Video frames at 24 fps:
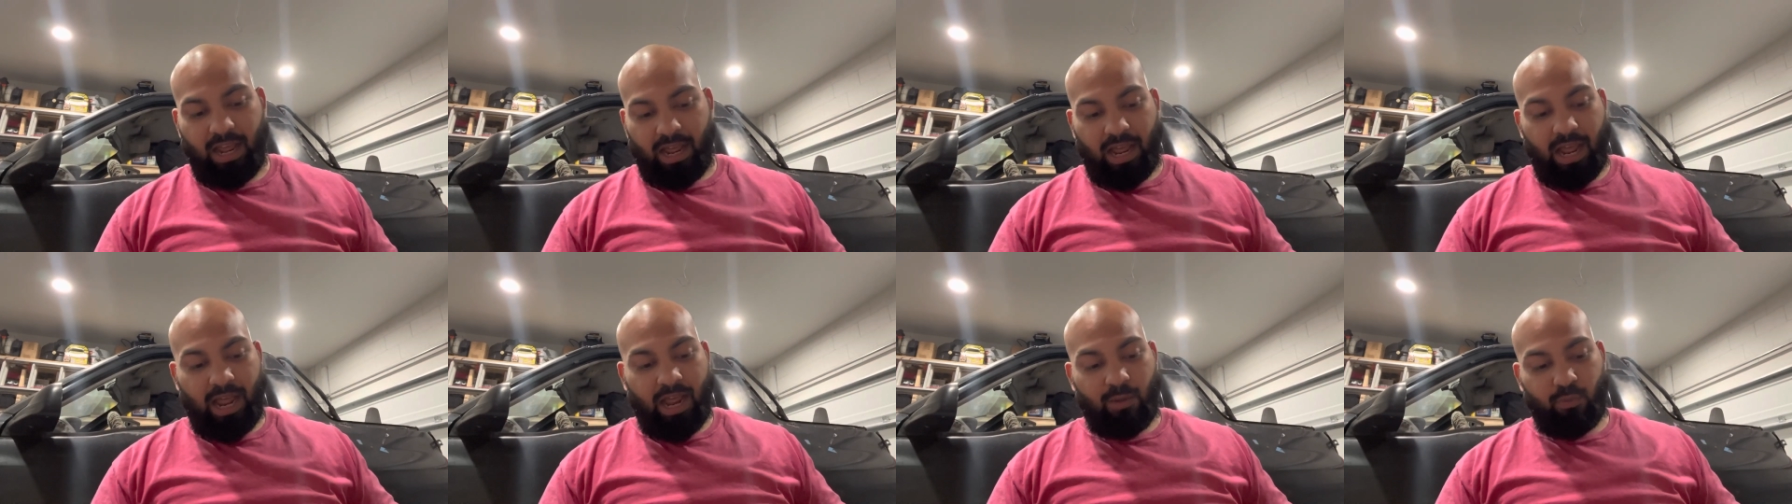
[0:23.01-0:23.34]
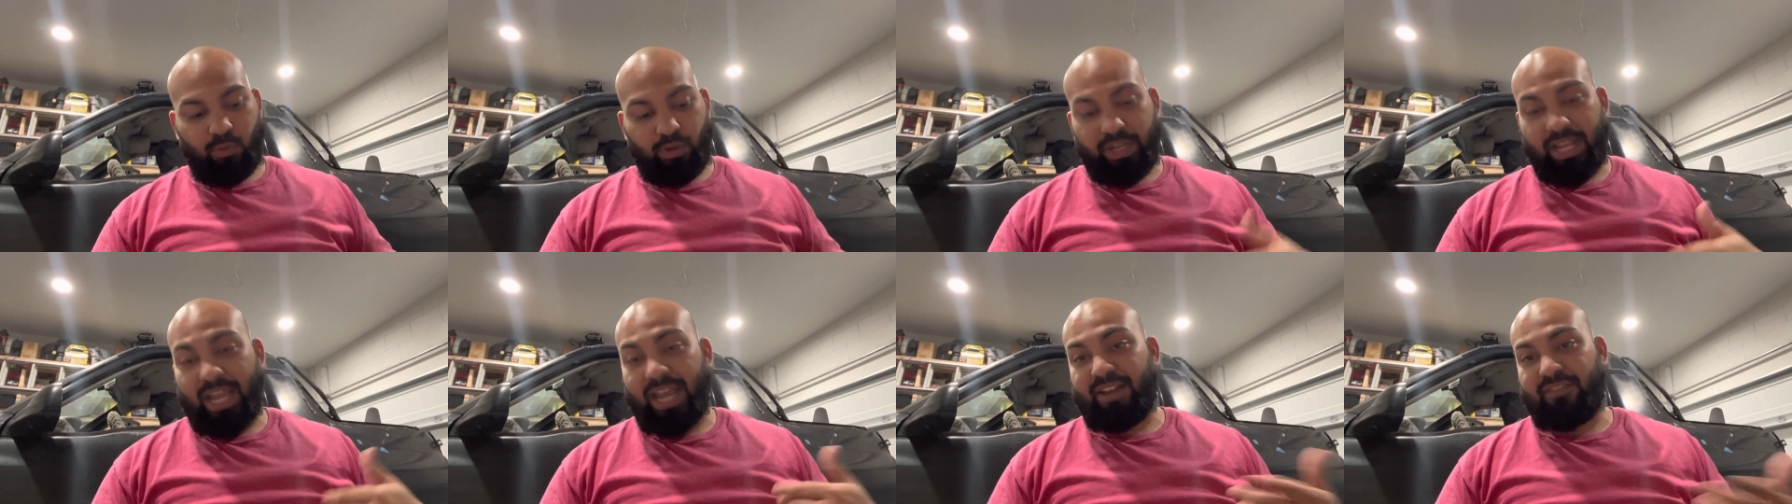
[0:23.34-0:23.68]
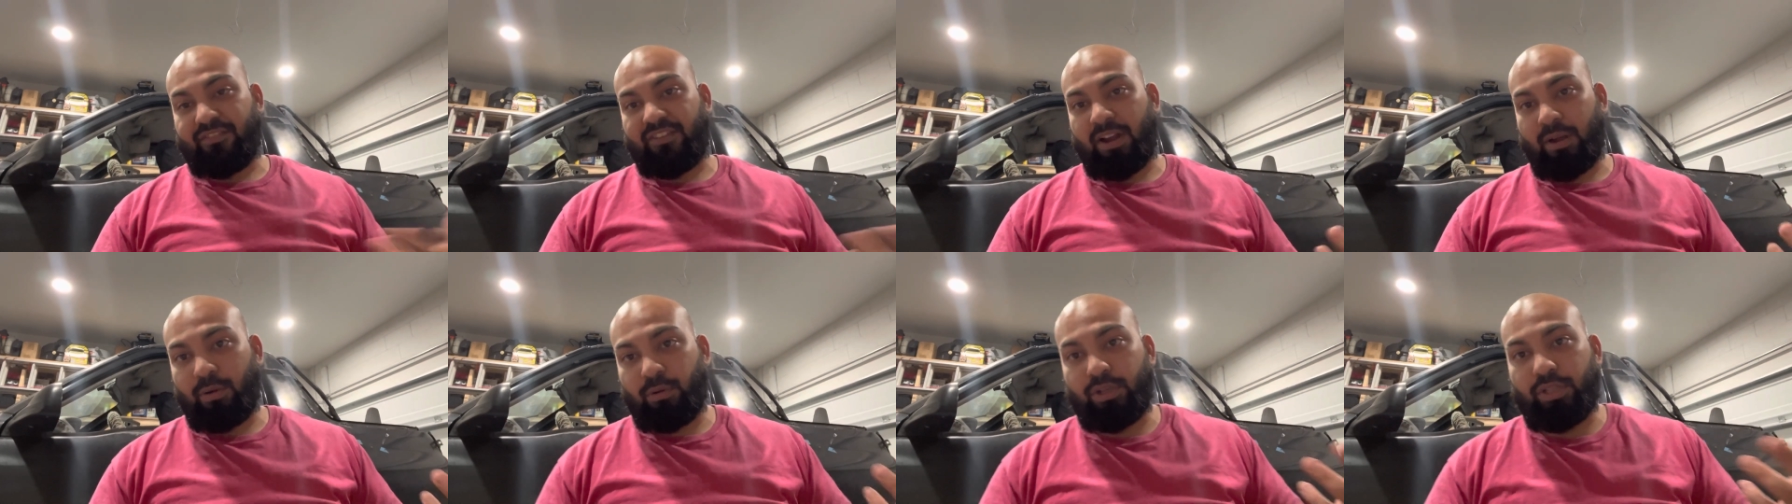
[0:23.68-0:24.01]
I would get if
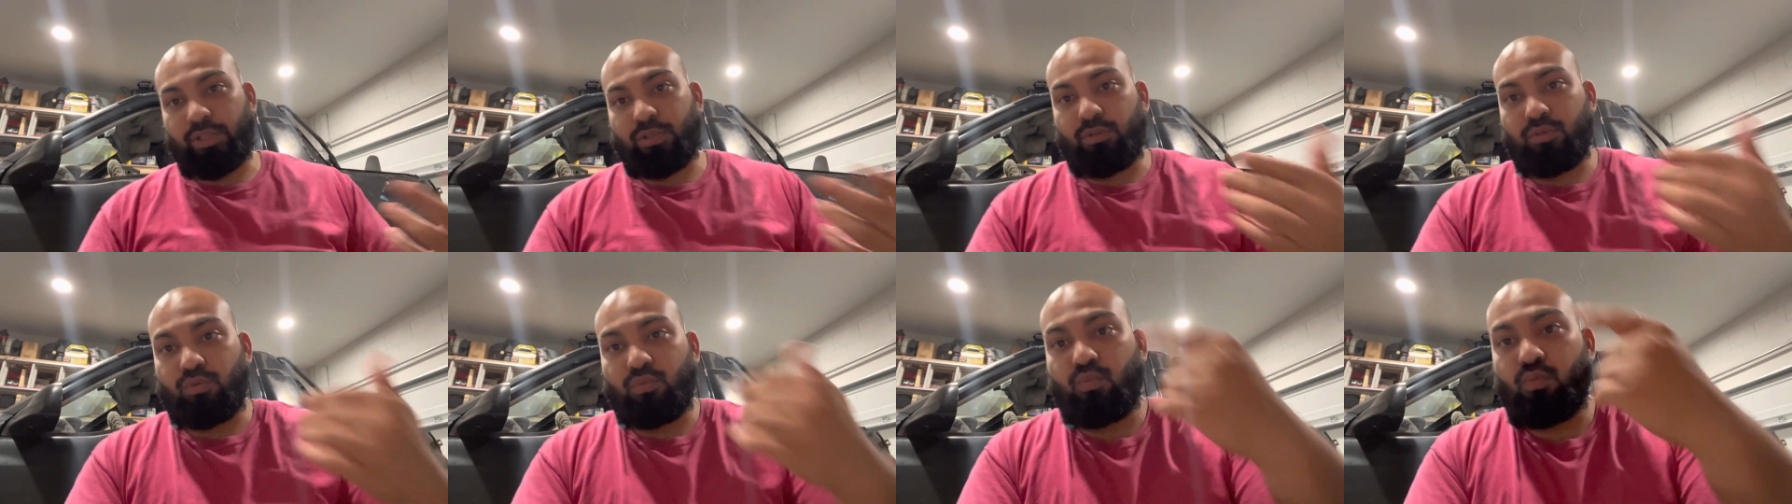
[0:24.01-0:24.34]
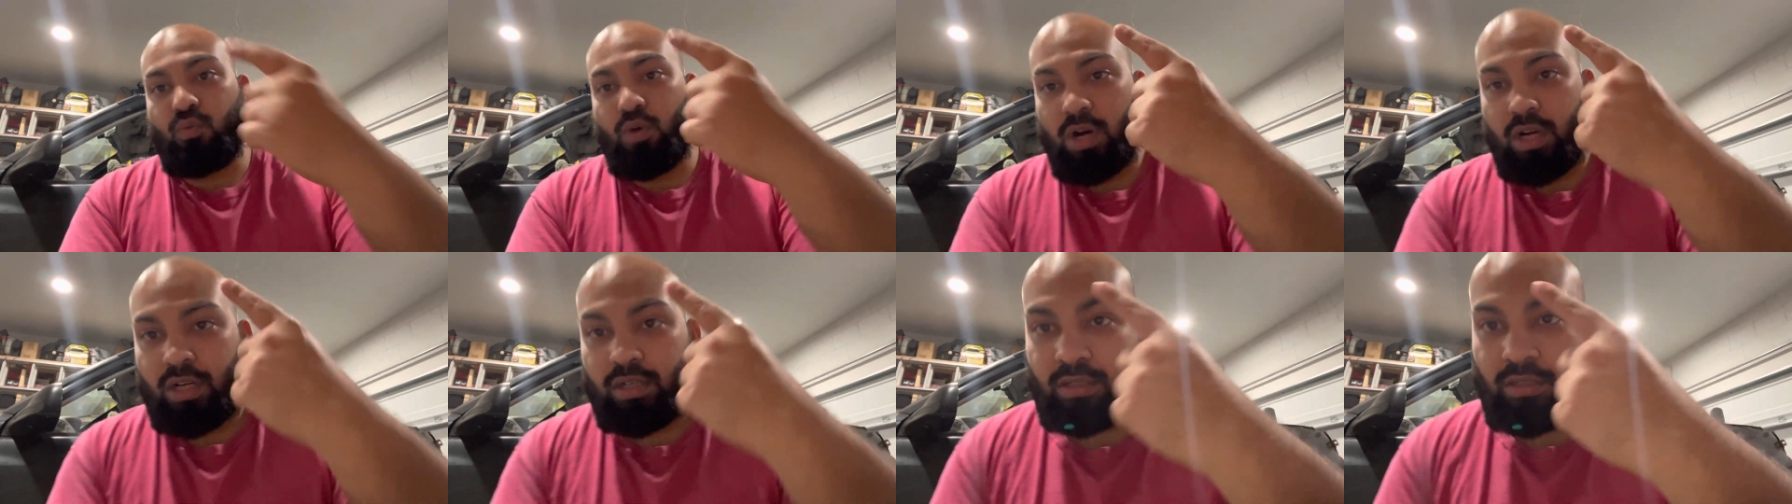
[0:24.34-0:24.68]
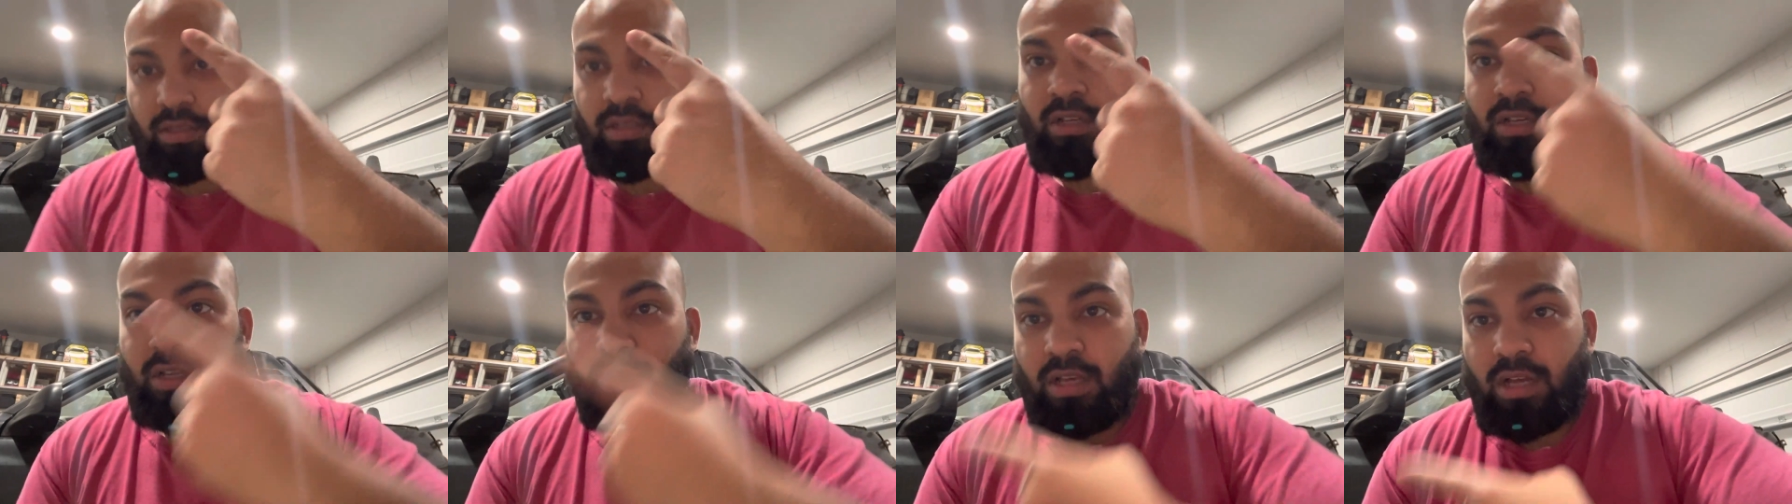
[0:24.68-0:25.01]
I were you. One,
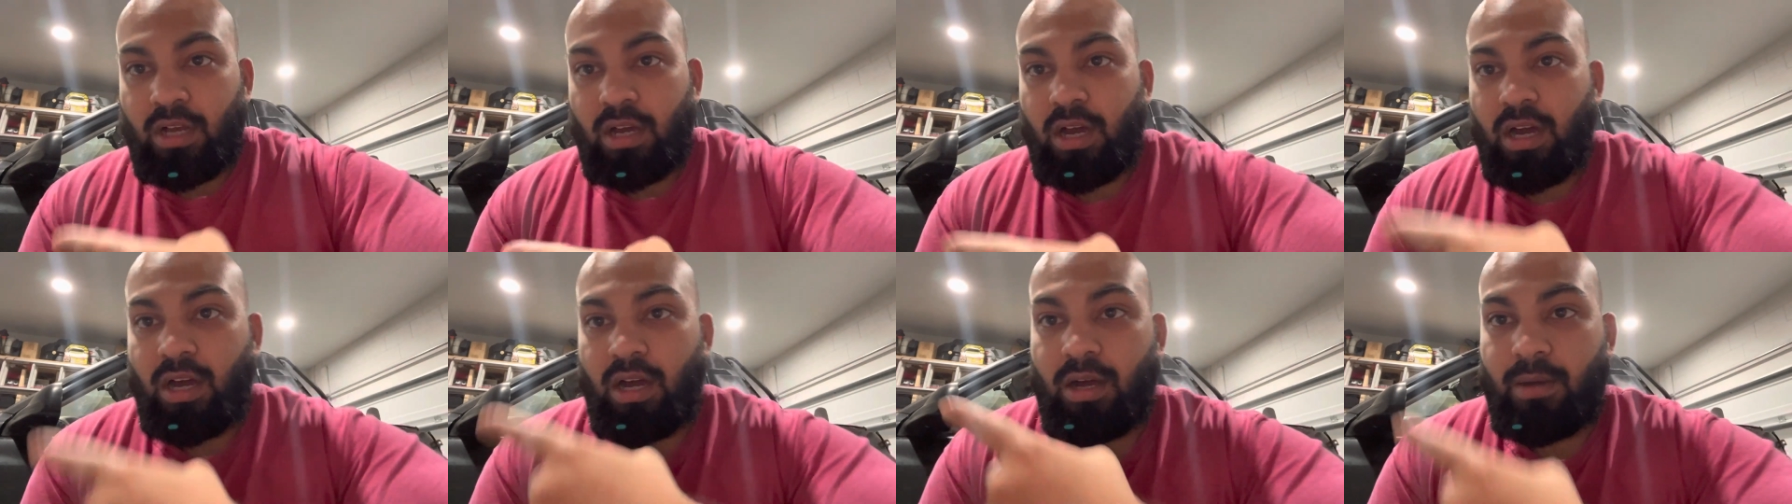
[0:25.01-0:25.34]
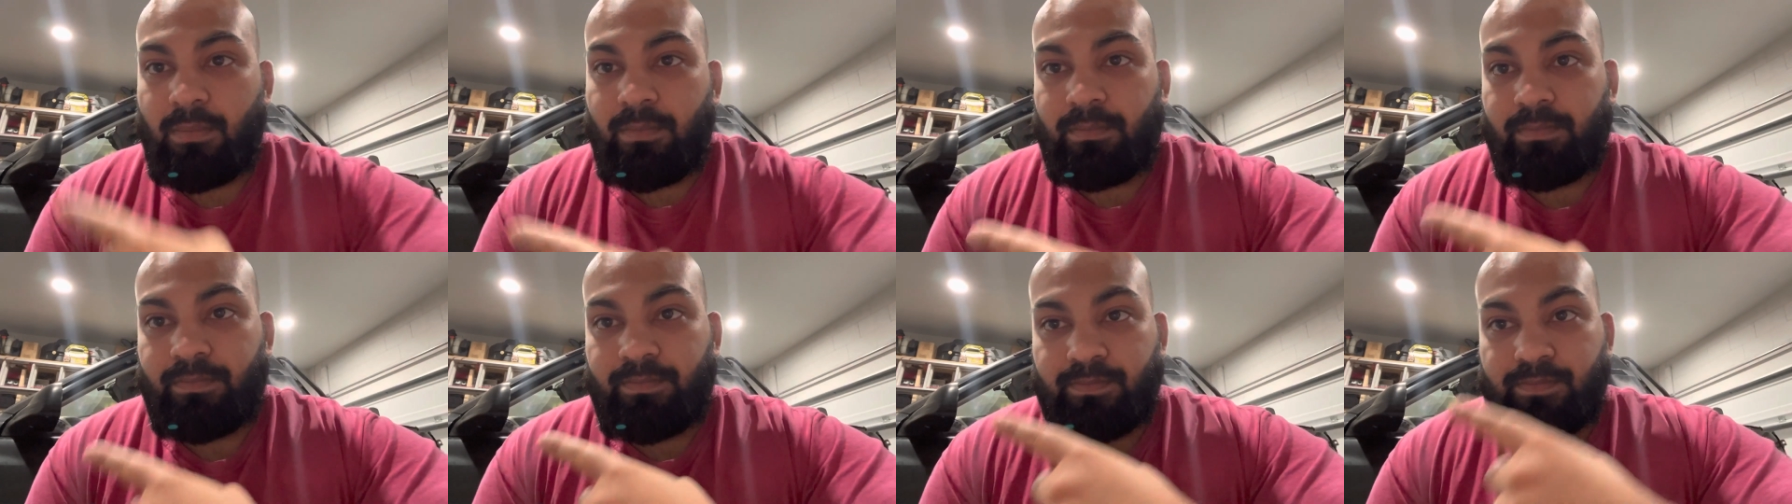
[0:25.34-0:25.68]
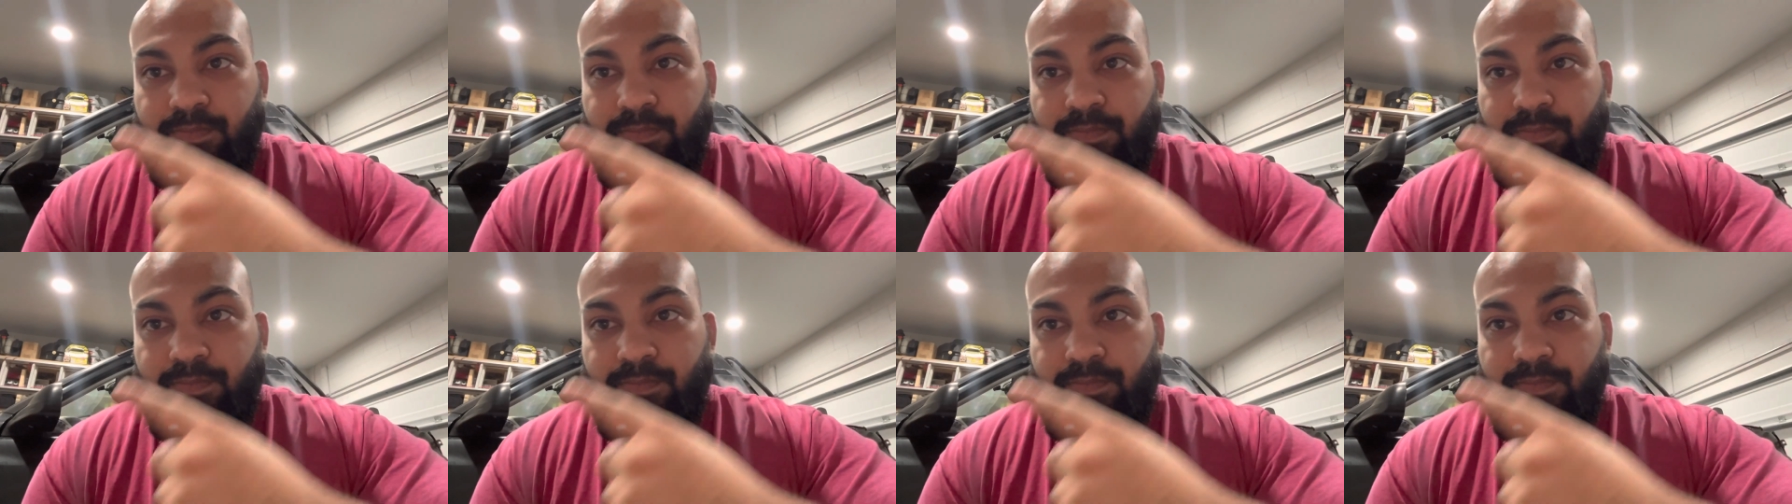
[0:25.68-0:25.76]
um,